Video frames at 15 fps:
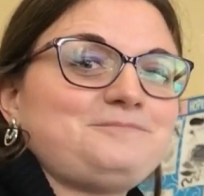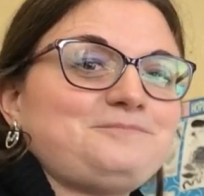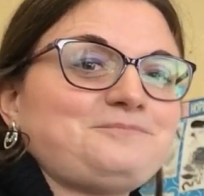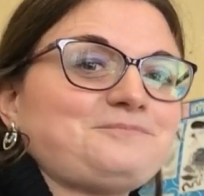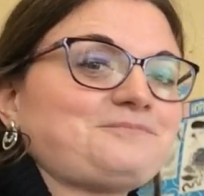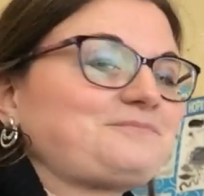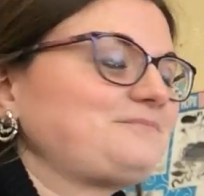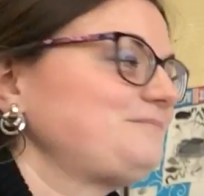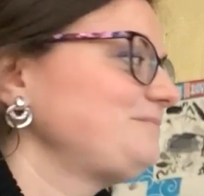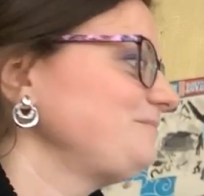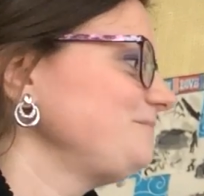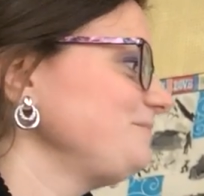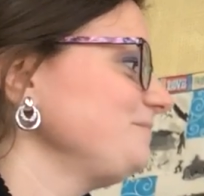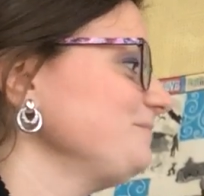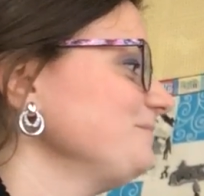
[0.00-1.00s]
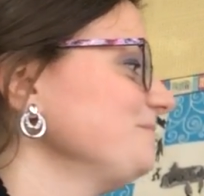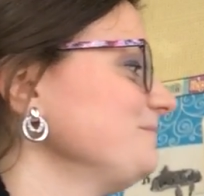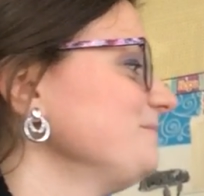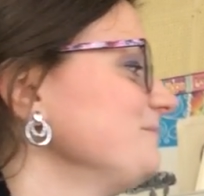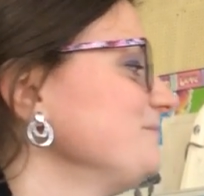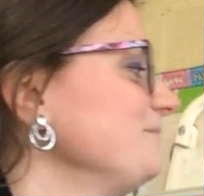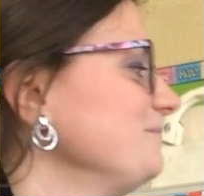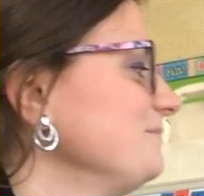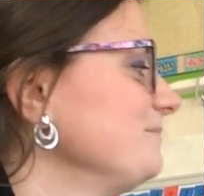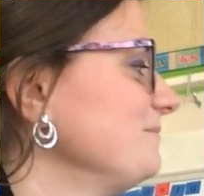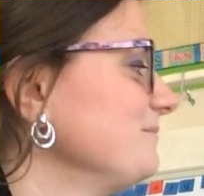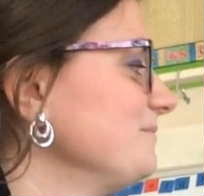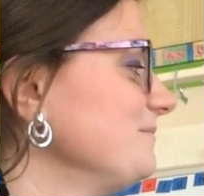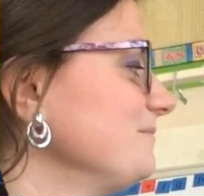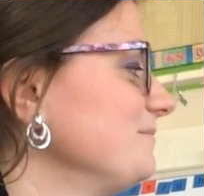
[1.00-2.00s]

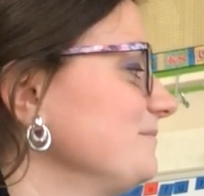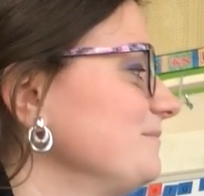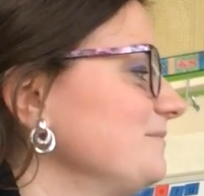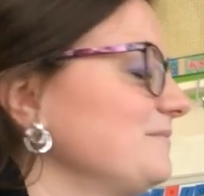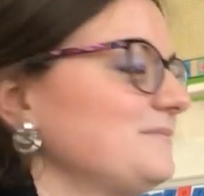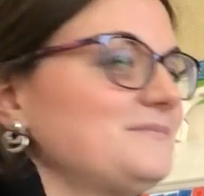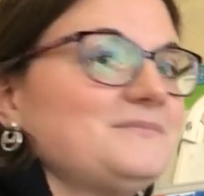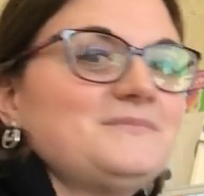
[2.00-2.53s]
No one is speaking in this clip.